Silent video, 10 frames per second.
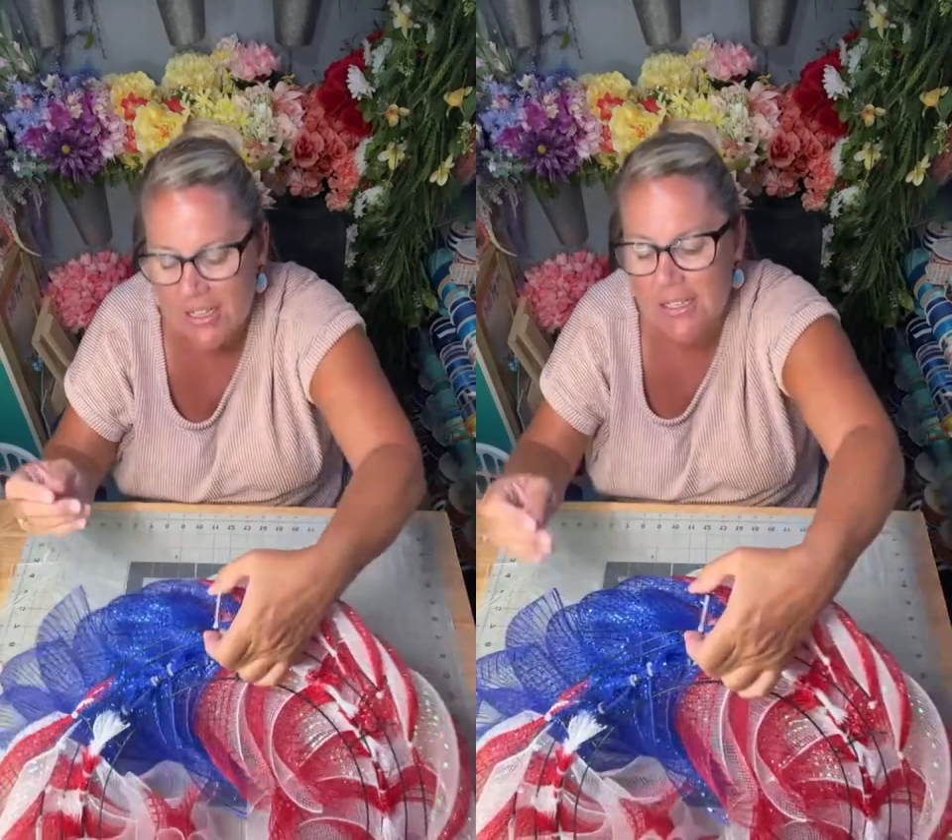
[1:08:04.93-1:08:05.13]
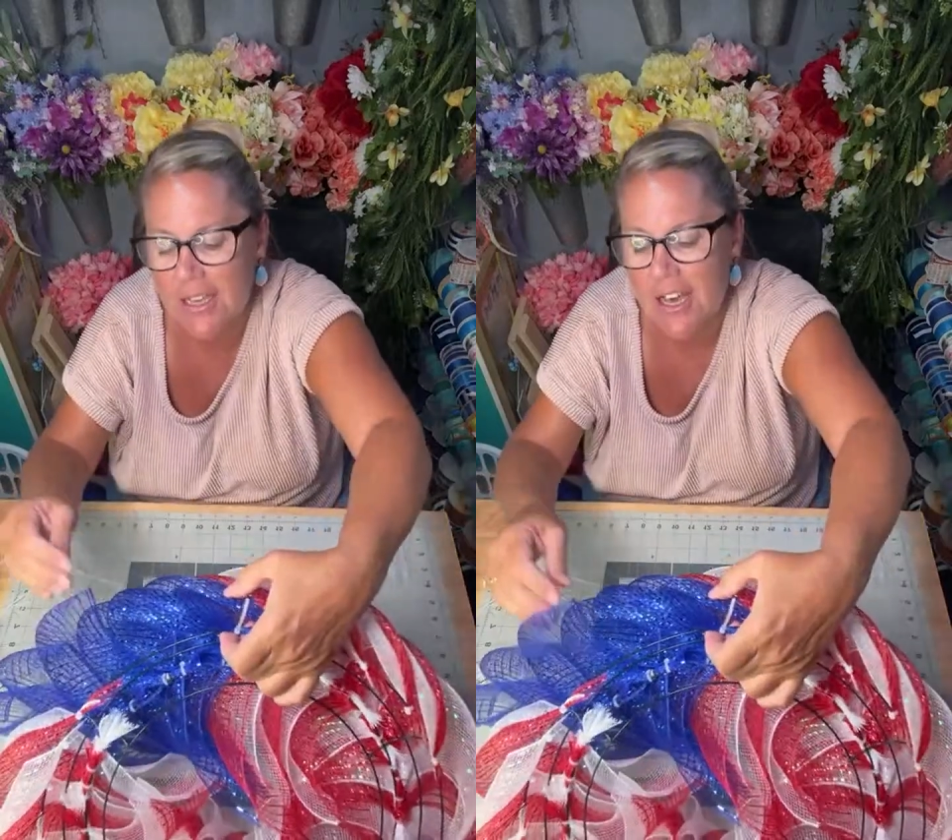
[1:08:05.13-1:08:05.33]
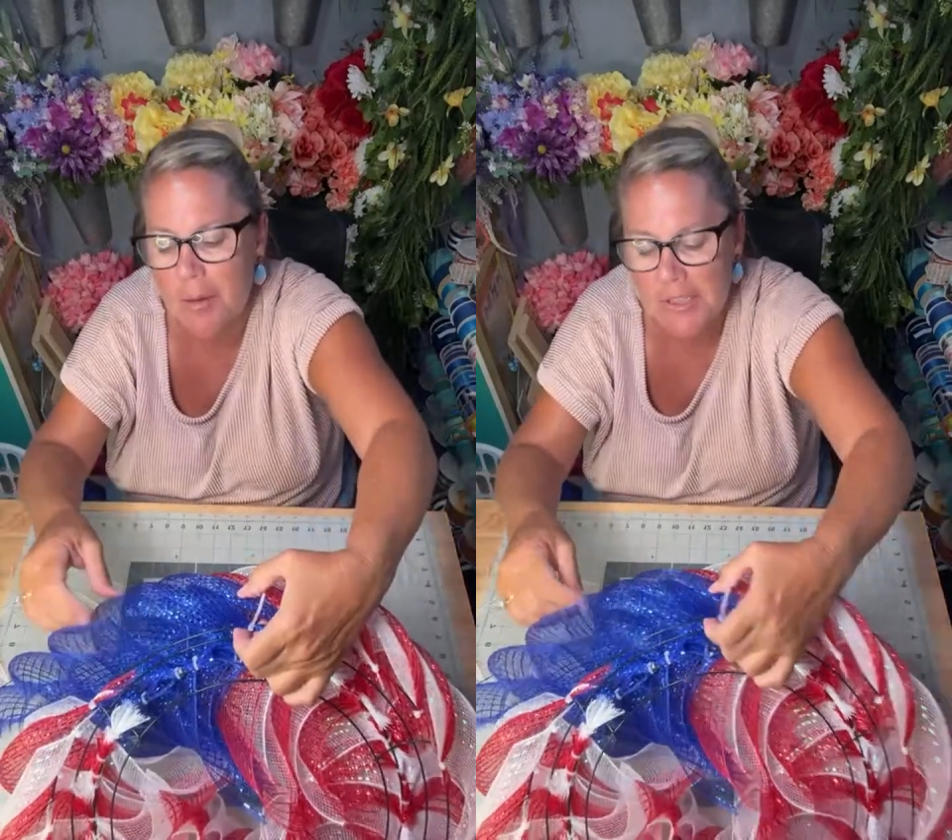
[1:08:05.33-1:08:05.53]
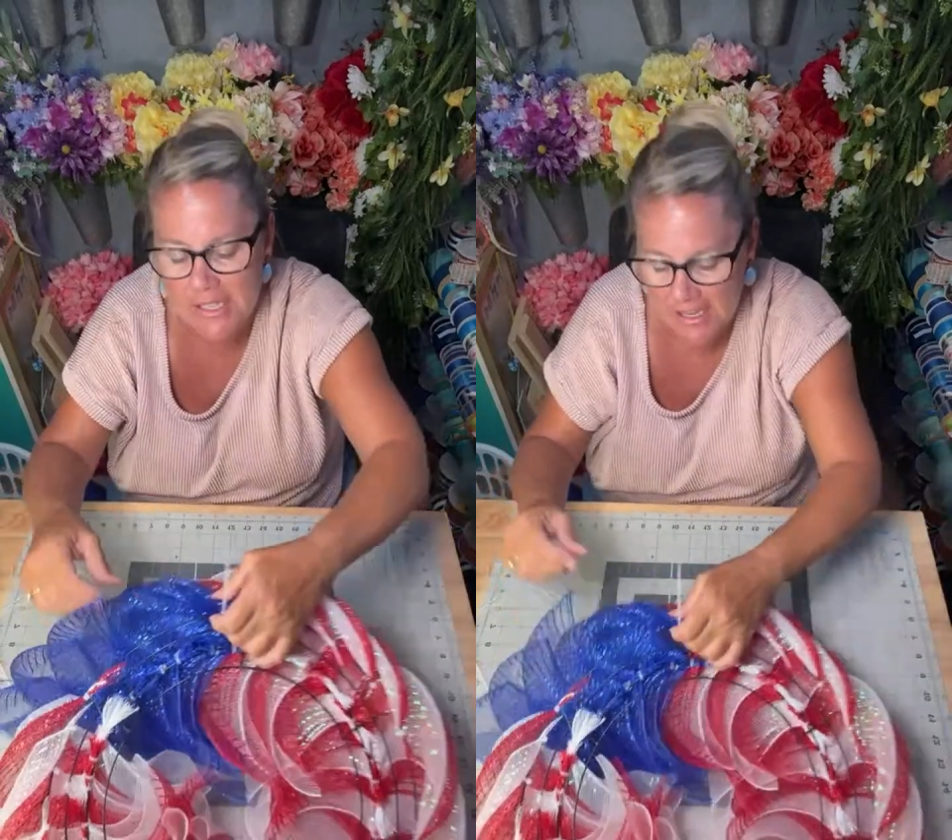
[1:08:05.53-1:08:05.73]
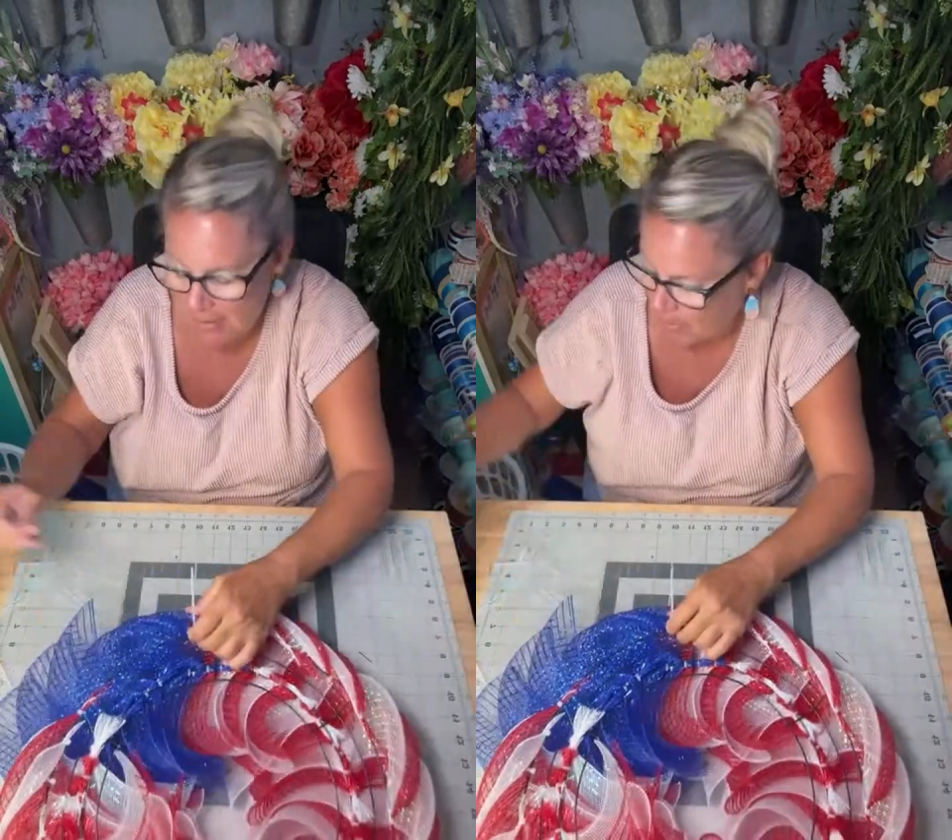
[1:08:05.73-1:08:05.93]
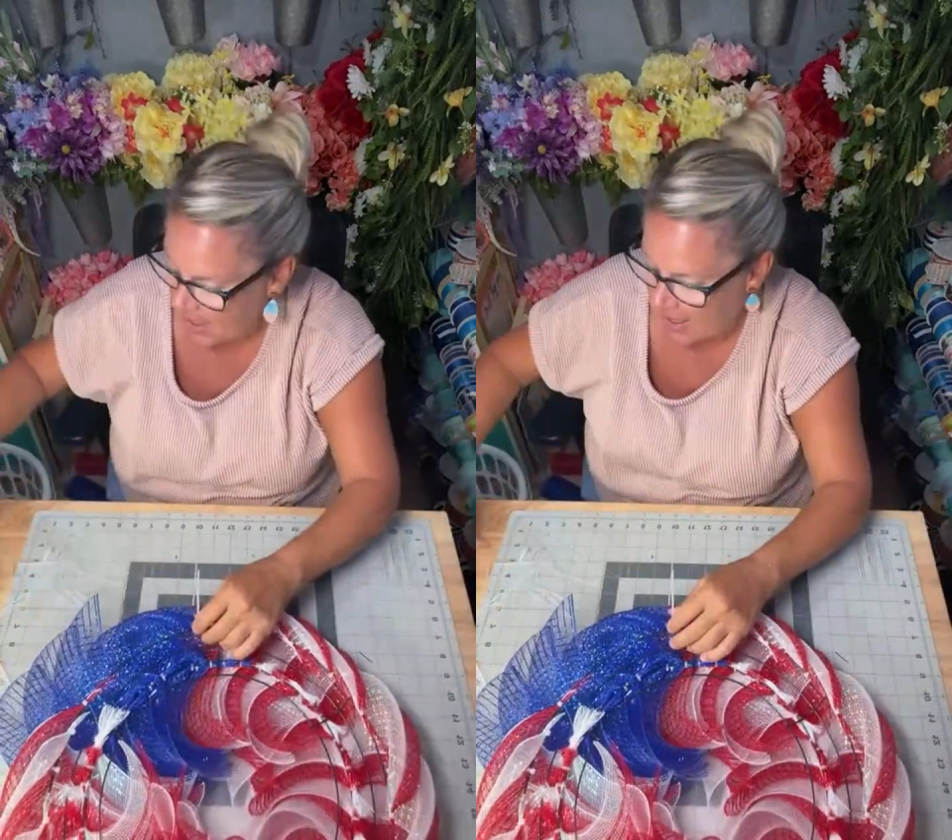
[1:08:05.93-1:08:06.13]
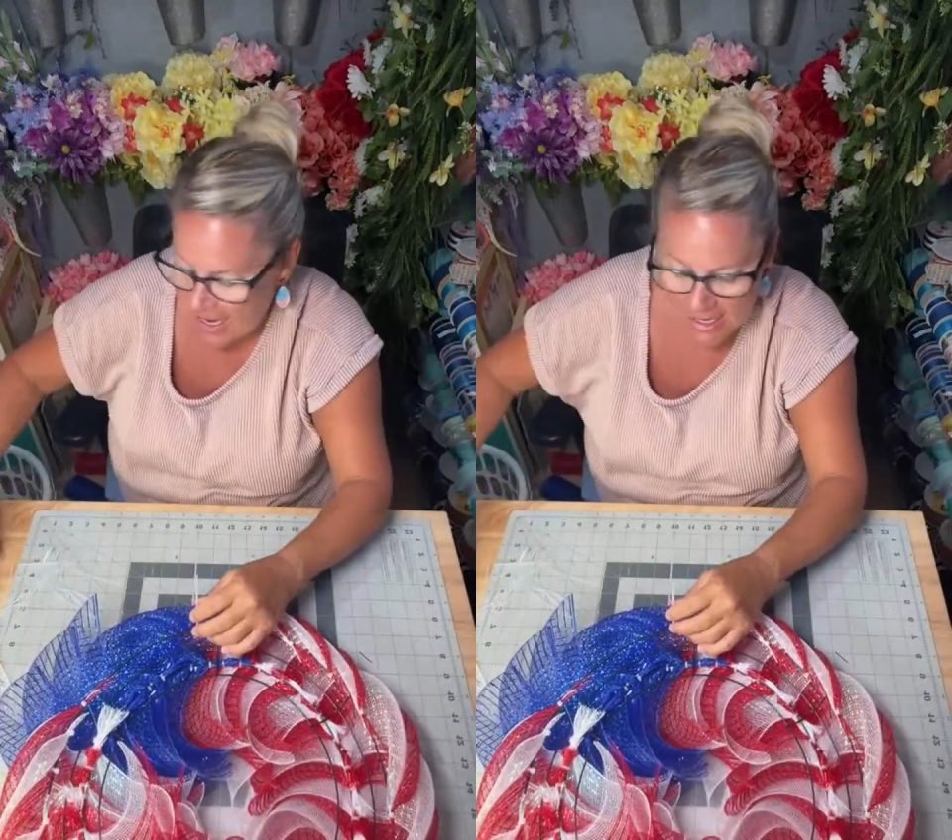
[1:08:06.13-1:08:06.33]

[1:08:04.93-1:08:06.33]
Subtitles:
to come and take a peek at